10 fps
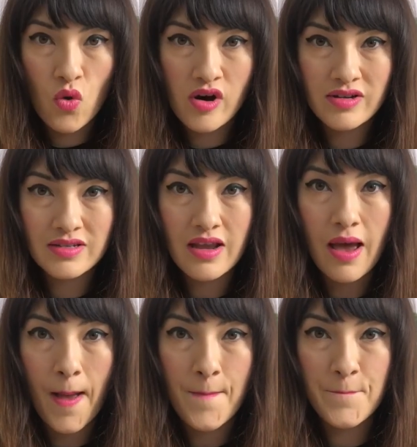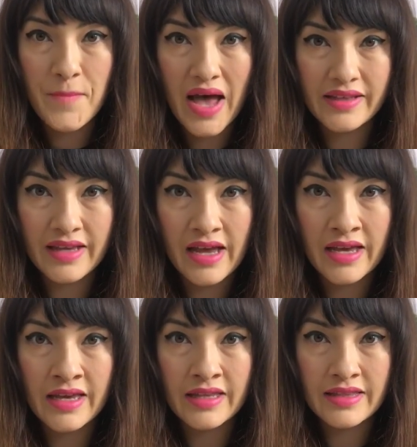Worst bad
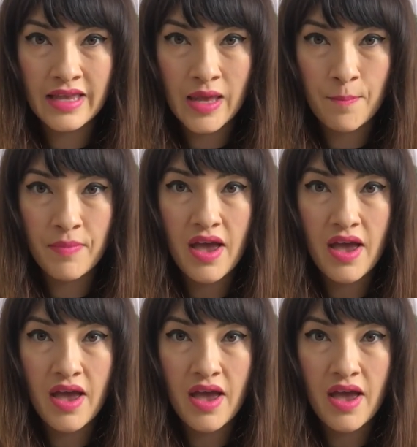guy name